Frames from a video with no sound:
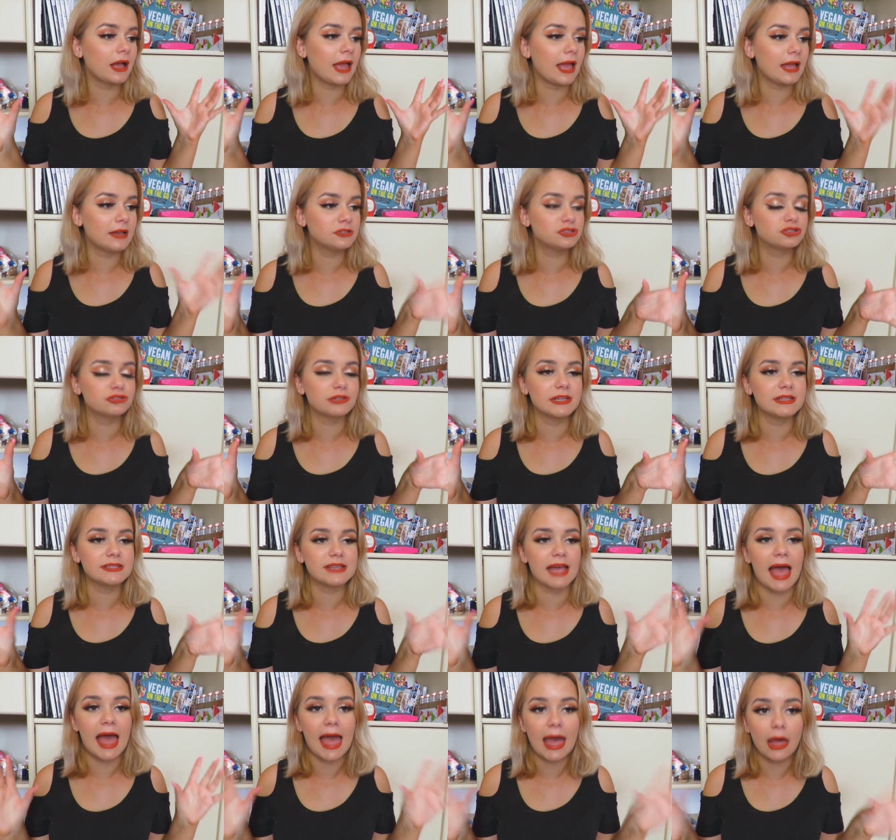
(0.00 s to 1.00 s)
entry
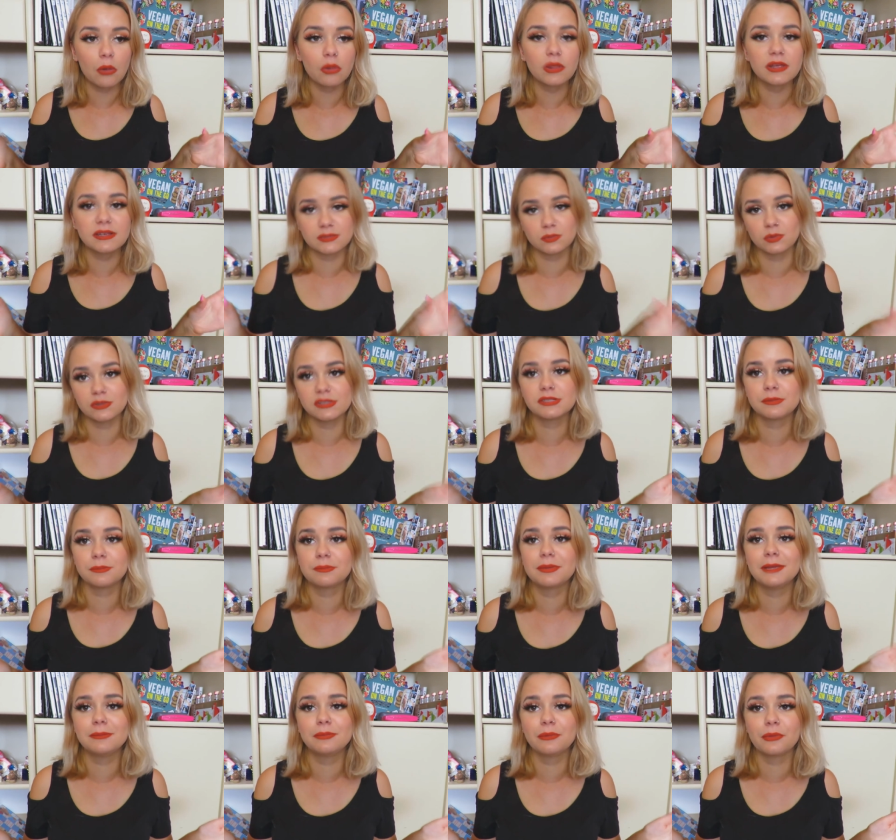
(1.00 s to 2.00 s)
to hell is what
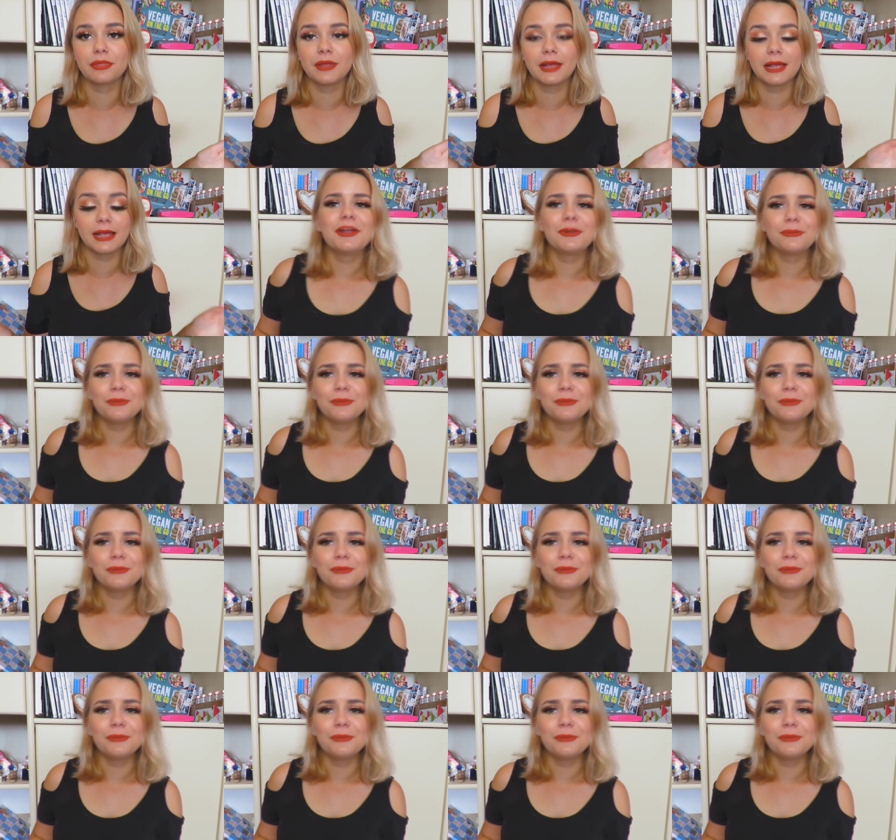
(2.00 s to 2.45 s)
some people think.